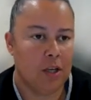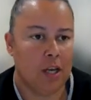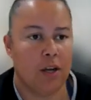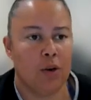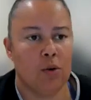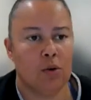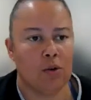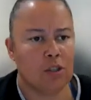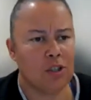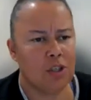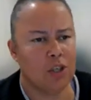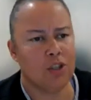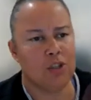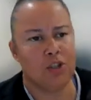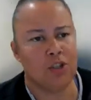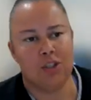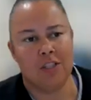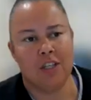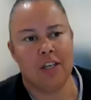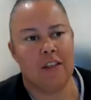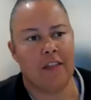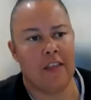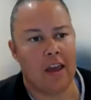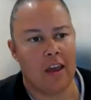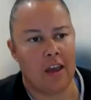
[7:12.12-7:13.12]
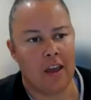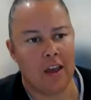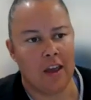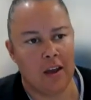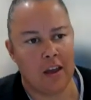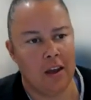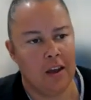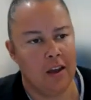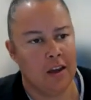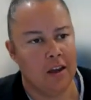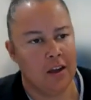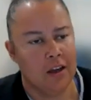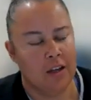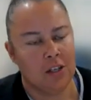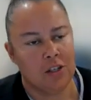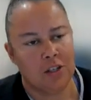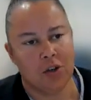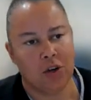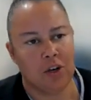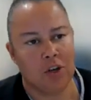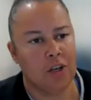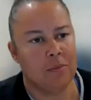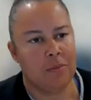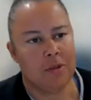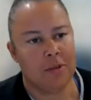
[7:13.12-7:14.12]
also using their
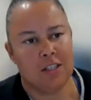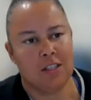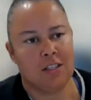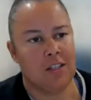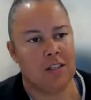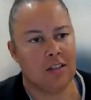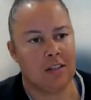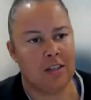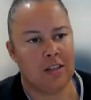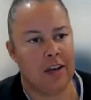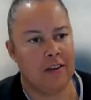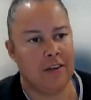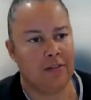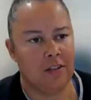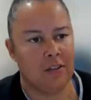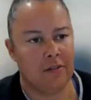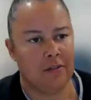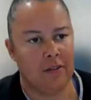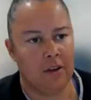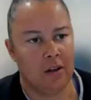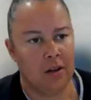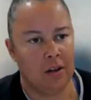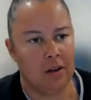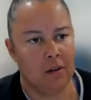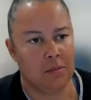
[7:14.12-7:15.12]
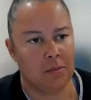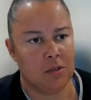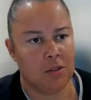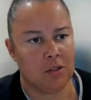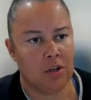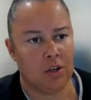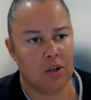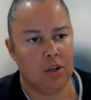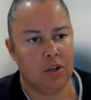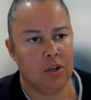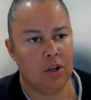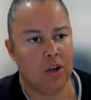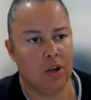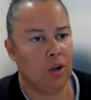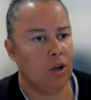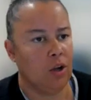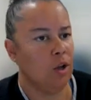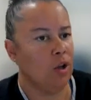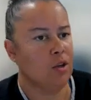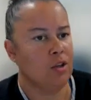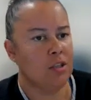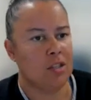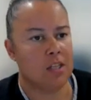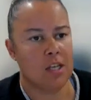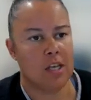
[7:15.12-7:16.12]
documents that they've developed. So,
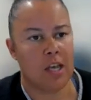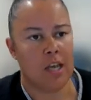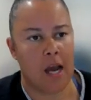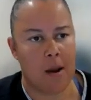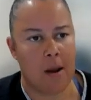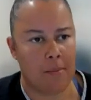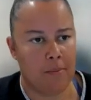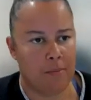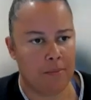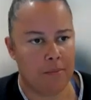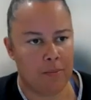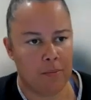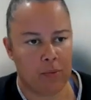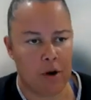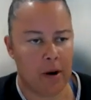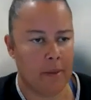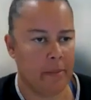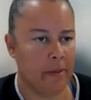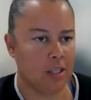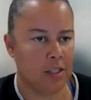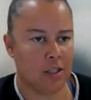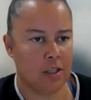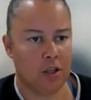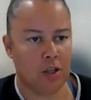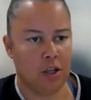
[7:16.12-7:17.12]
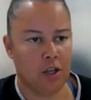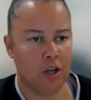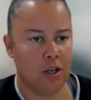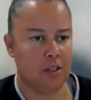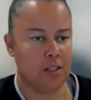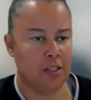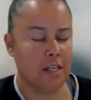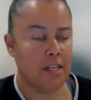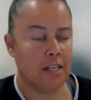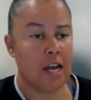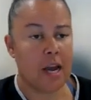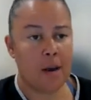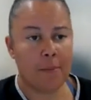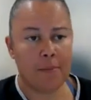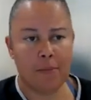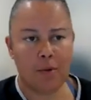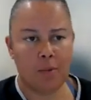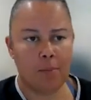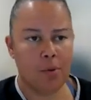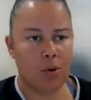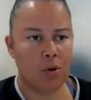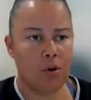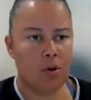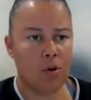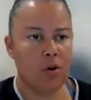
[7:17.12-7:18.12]
close the gap, Prime Minister close the gap
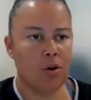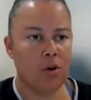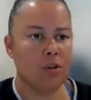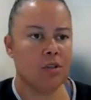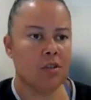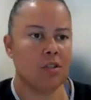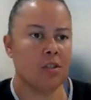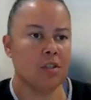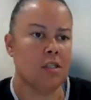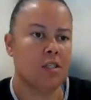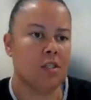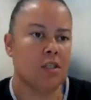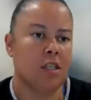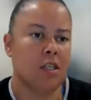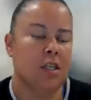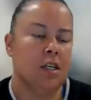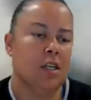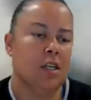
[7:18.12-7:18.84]
reports,